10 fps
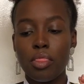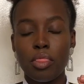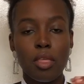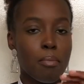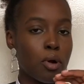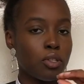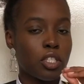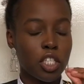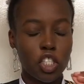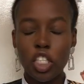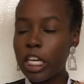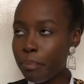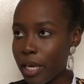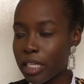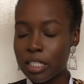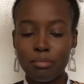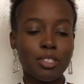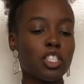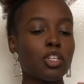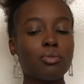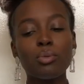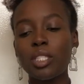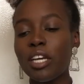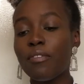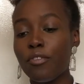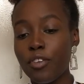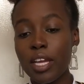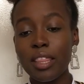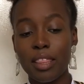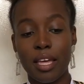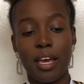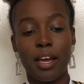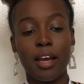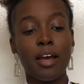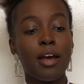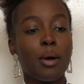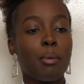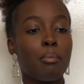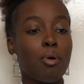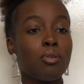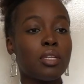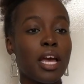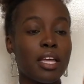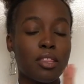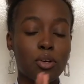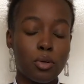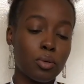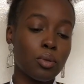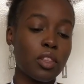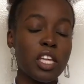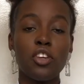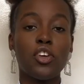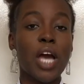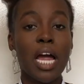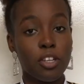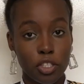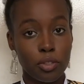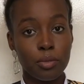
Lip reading: the most cheapest, the most cruelty-free thing, most ethical thing you can do